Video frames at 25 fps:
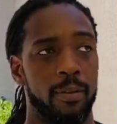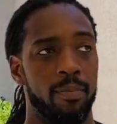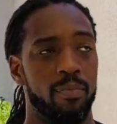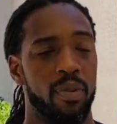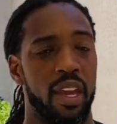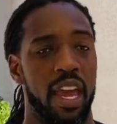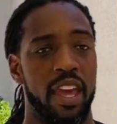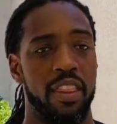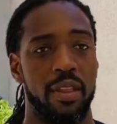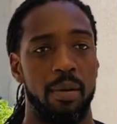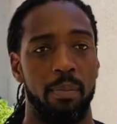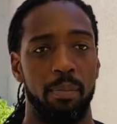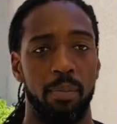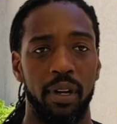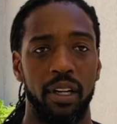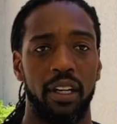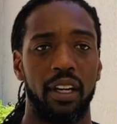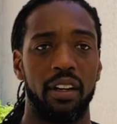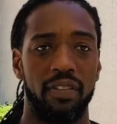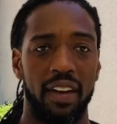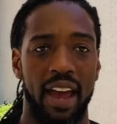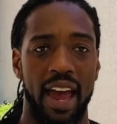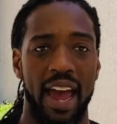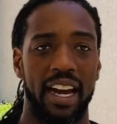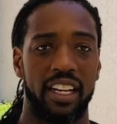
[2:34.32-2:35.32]
And the book
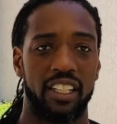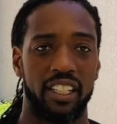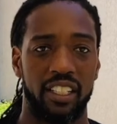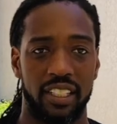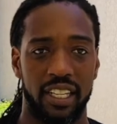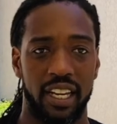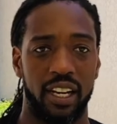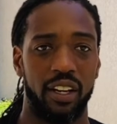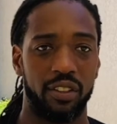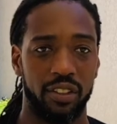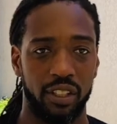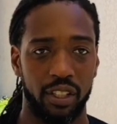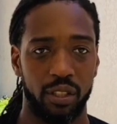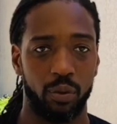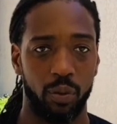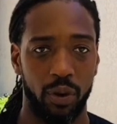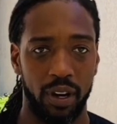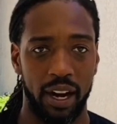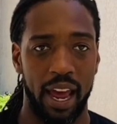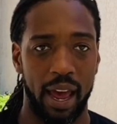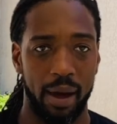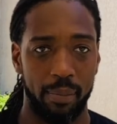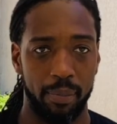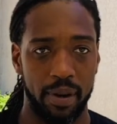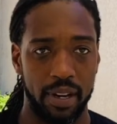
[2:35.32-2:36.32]
of Acts tells us what
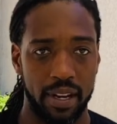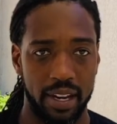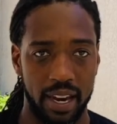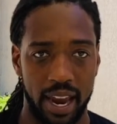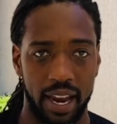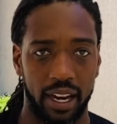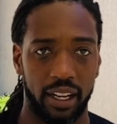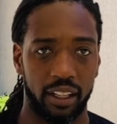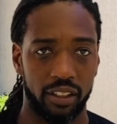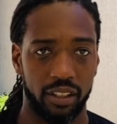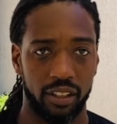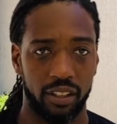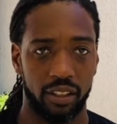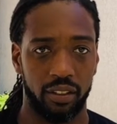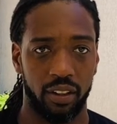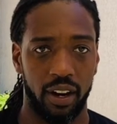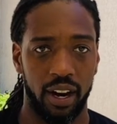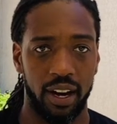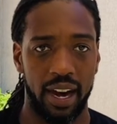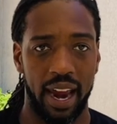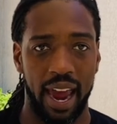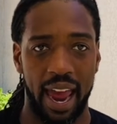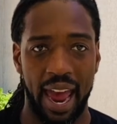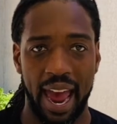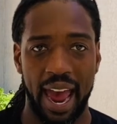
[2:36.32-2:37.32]
happened next, right?
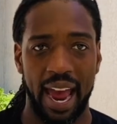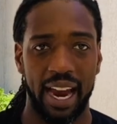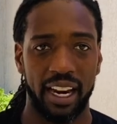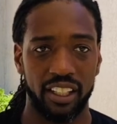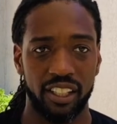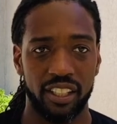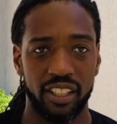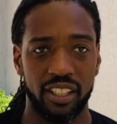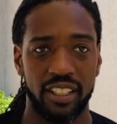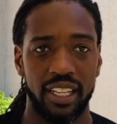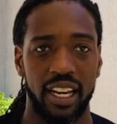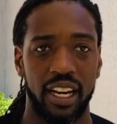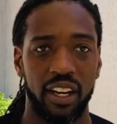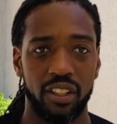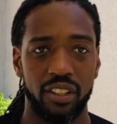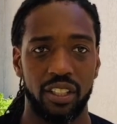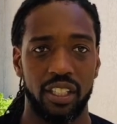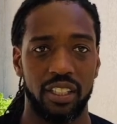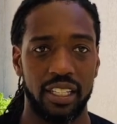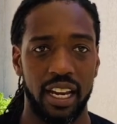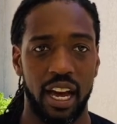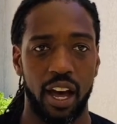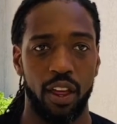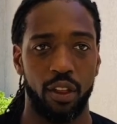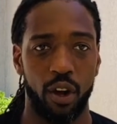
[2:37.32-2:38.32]
Acts tells
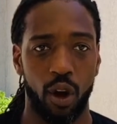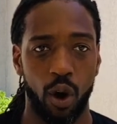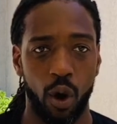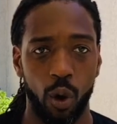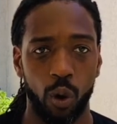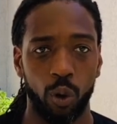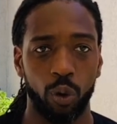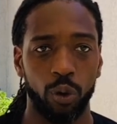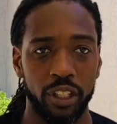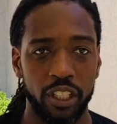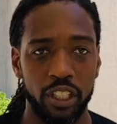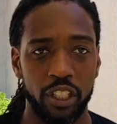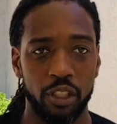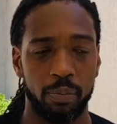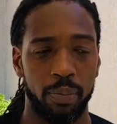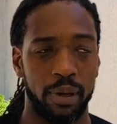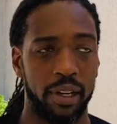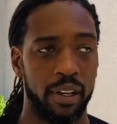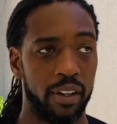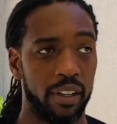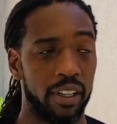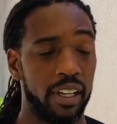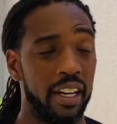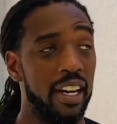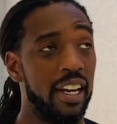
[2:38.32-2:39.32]
us how the Holy
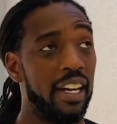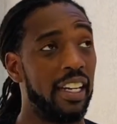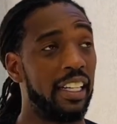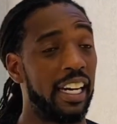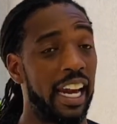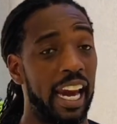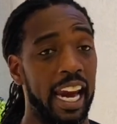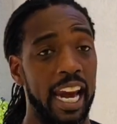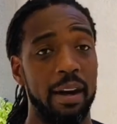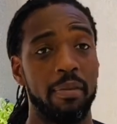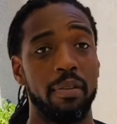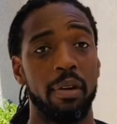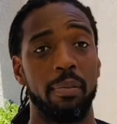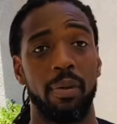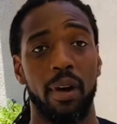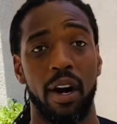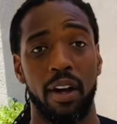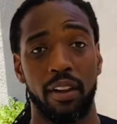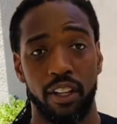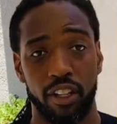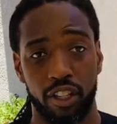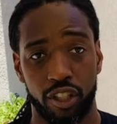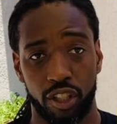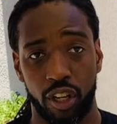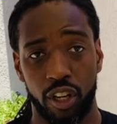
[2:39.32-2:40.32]
Spirit came upon
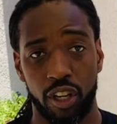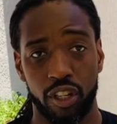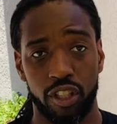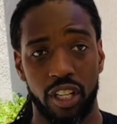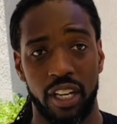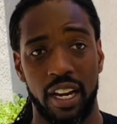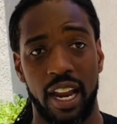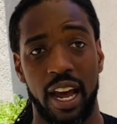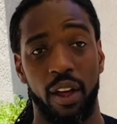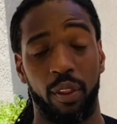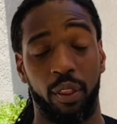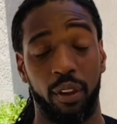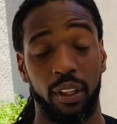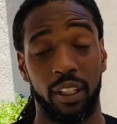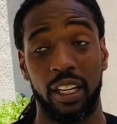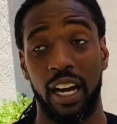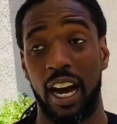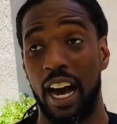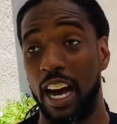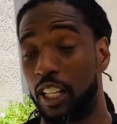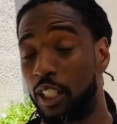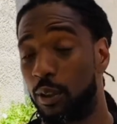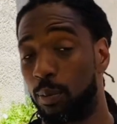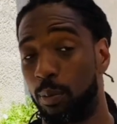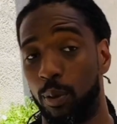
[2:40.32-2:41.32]
the church and how the
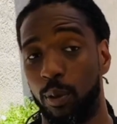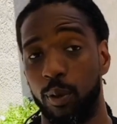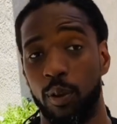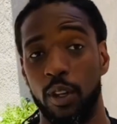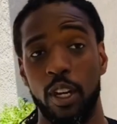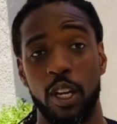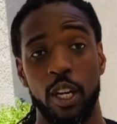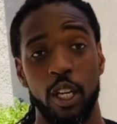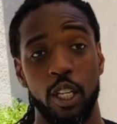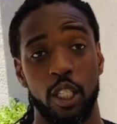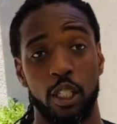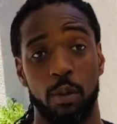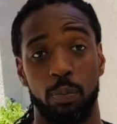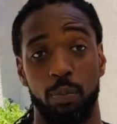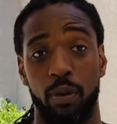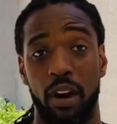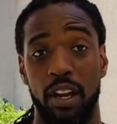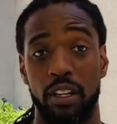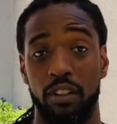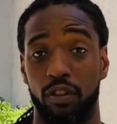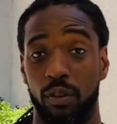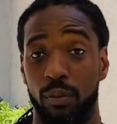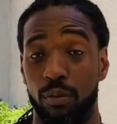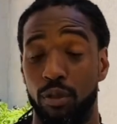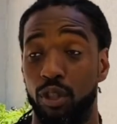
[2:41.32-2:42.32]
gospel
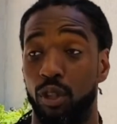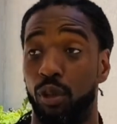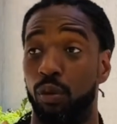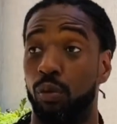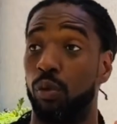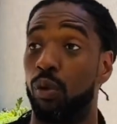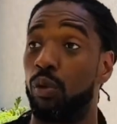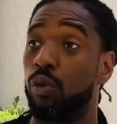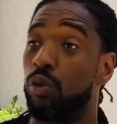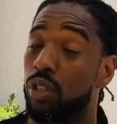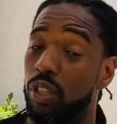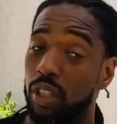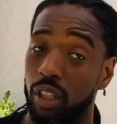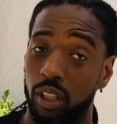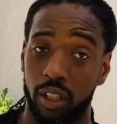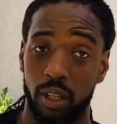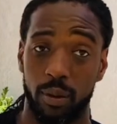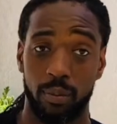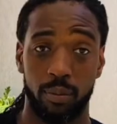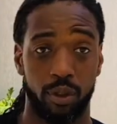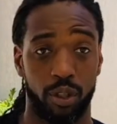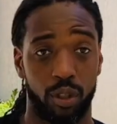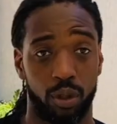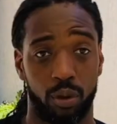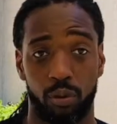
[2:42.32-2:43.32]
spreads from
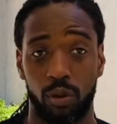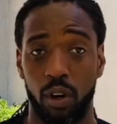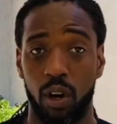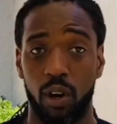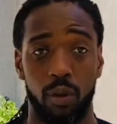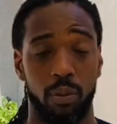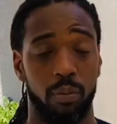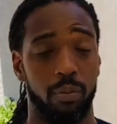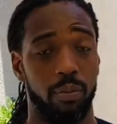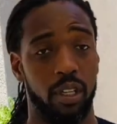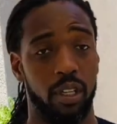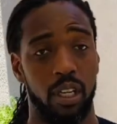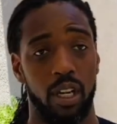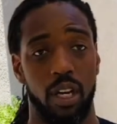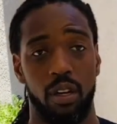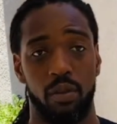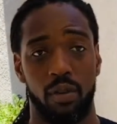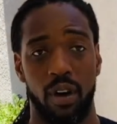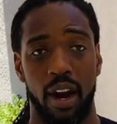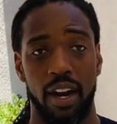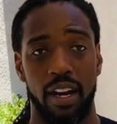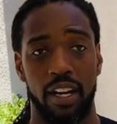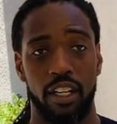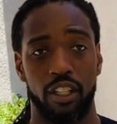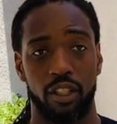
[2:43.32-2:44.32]
Jerusalem to Rome,
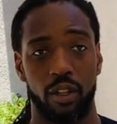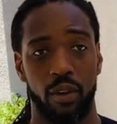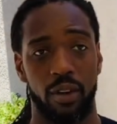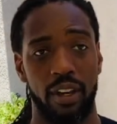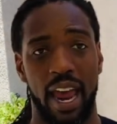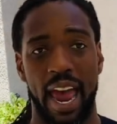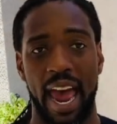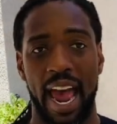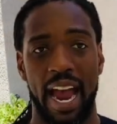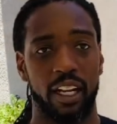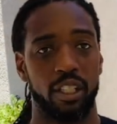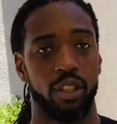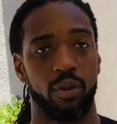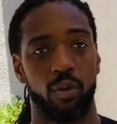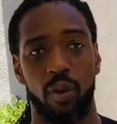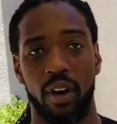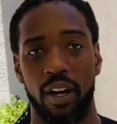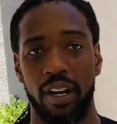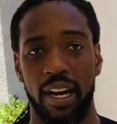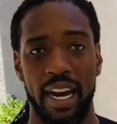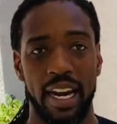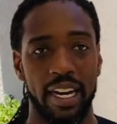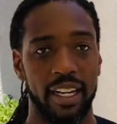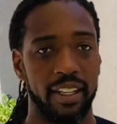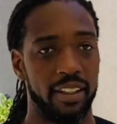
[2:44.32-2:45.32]
right? And so in Acts 1
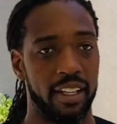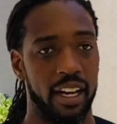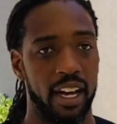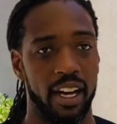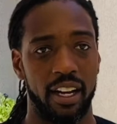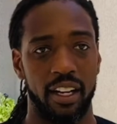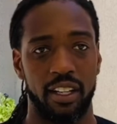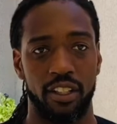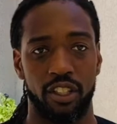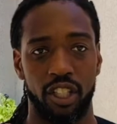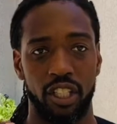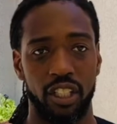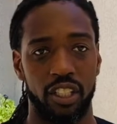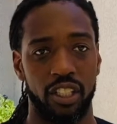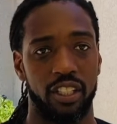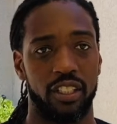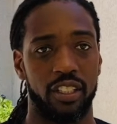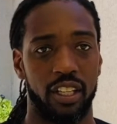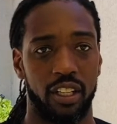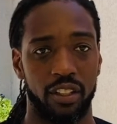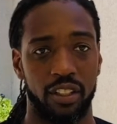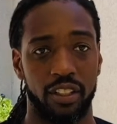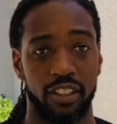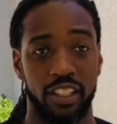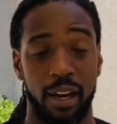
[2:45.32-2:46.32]
8, uh, Jesus
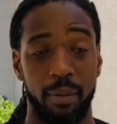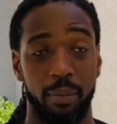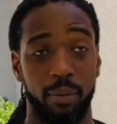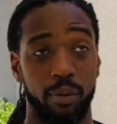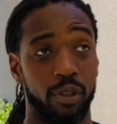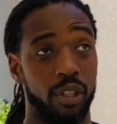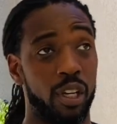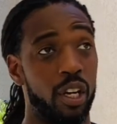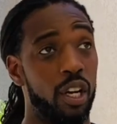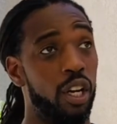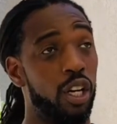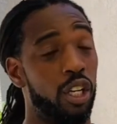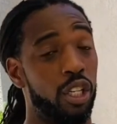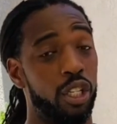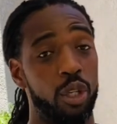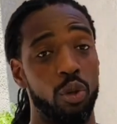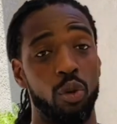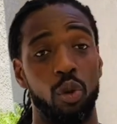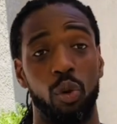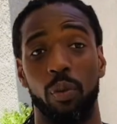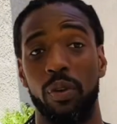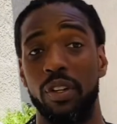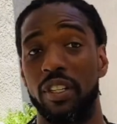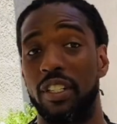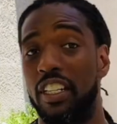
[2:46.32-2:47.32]
tells the disciples, You
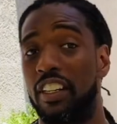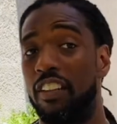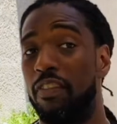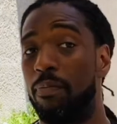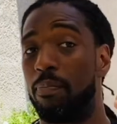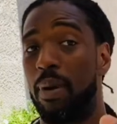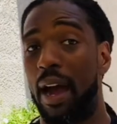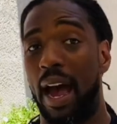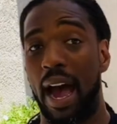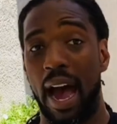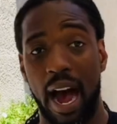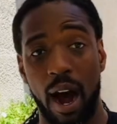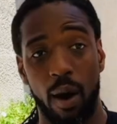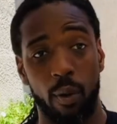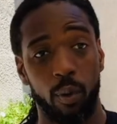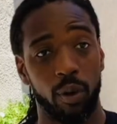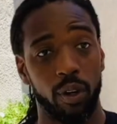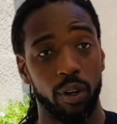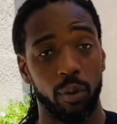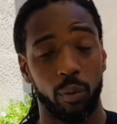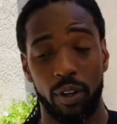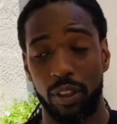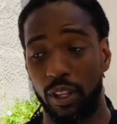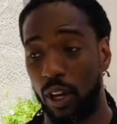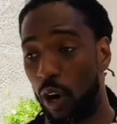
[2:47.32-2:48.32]
will receive power
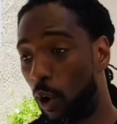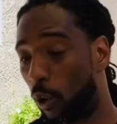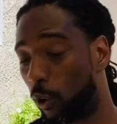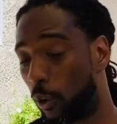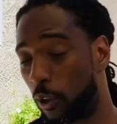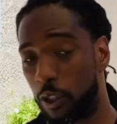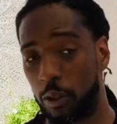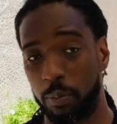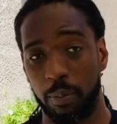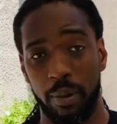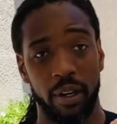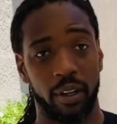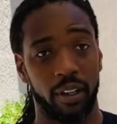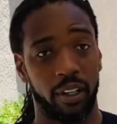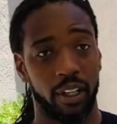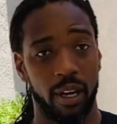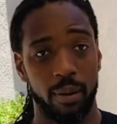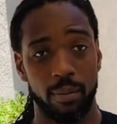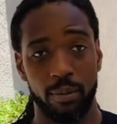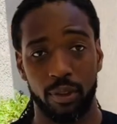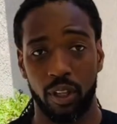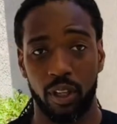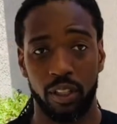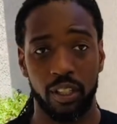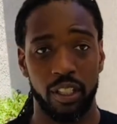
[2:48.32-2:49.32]
when the Holy Spirit
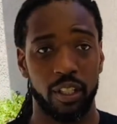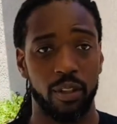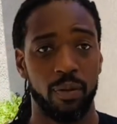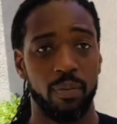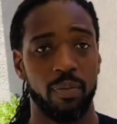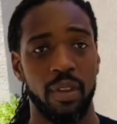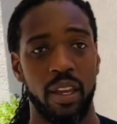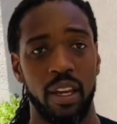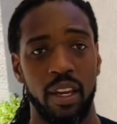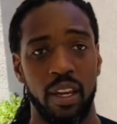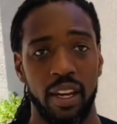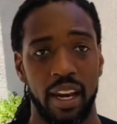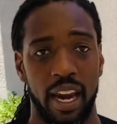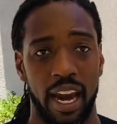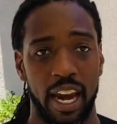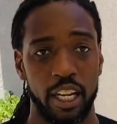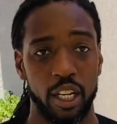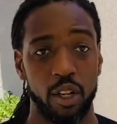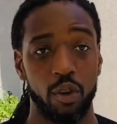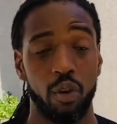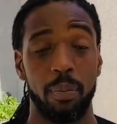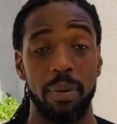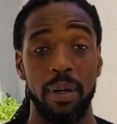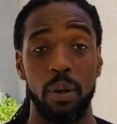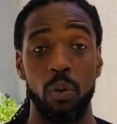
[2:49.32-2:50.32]
comes on you, and you
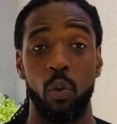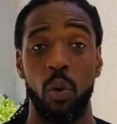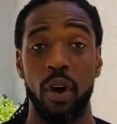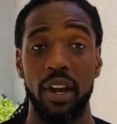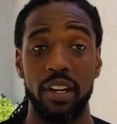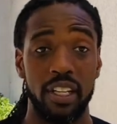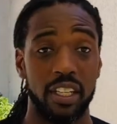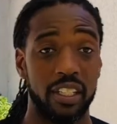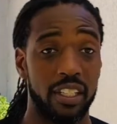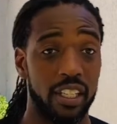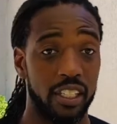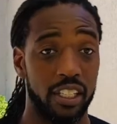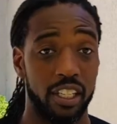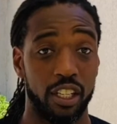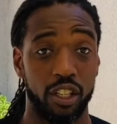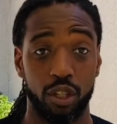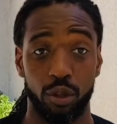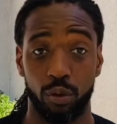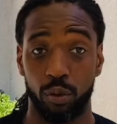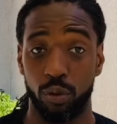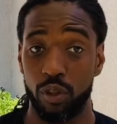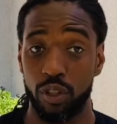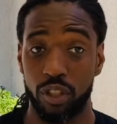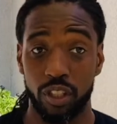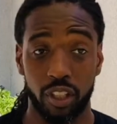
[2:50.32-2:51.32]
will be witnesses in
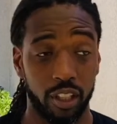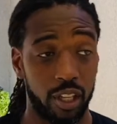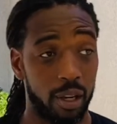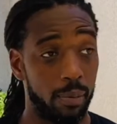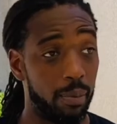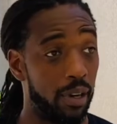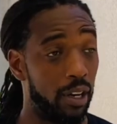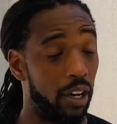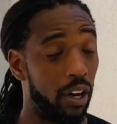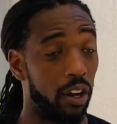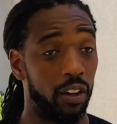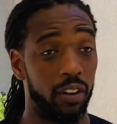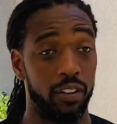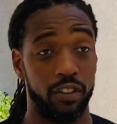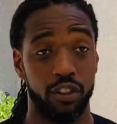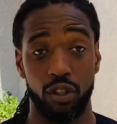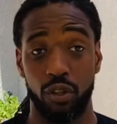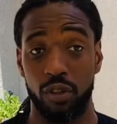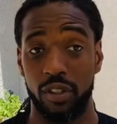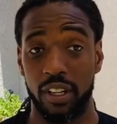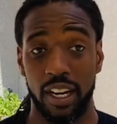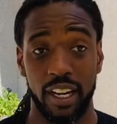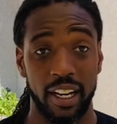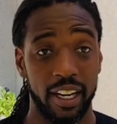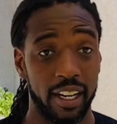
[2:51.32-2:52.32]
Jerusalem and all
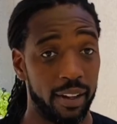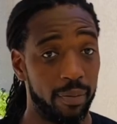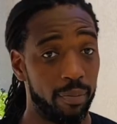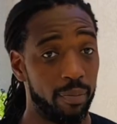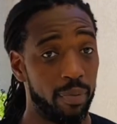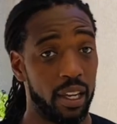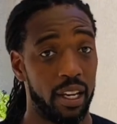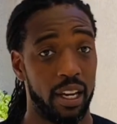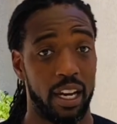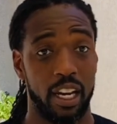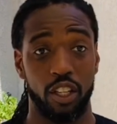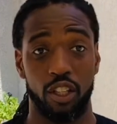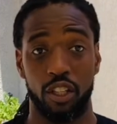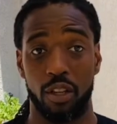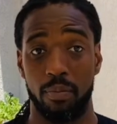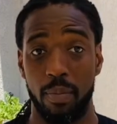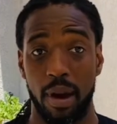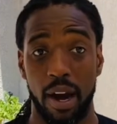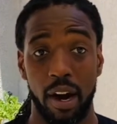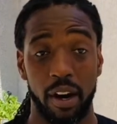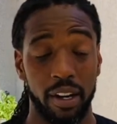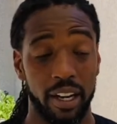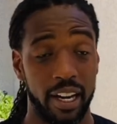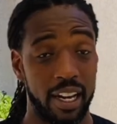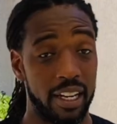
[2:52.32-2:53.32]
Judea and
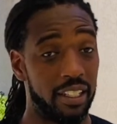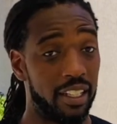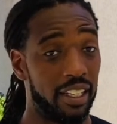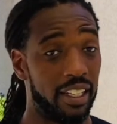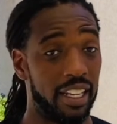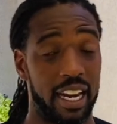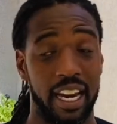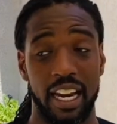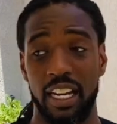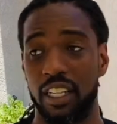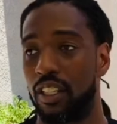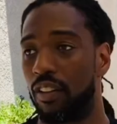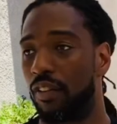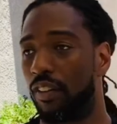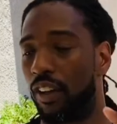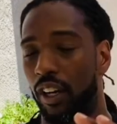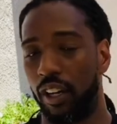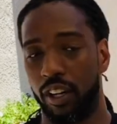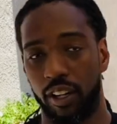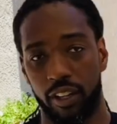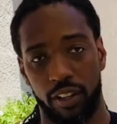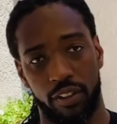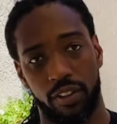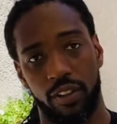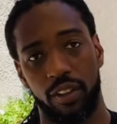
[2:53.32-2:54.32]
Samaria and to the ends of the
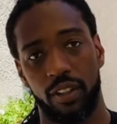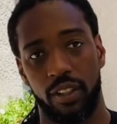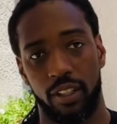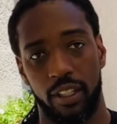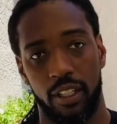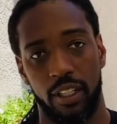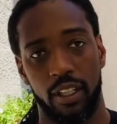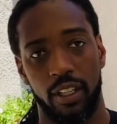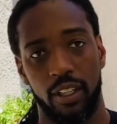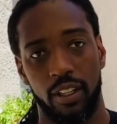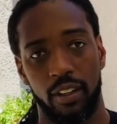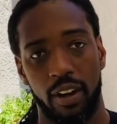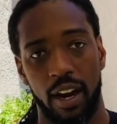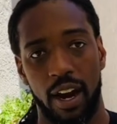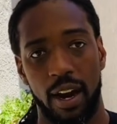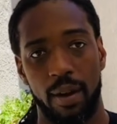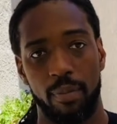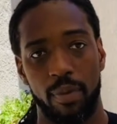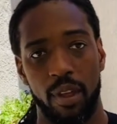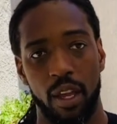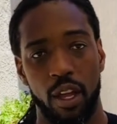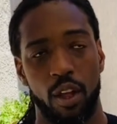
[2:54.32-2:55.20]
earth, right?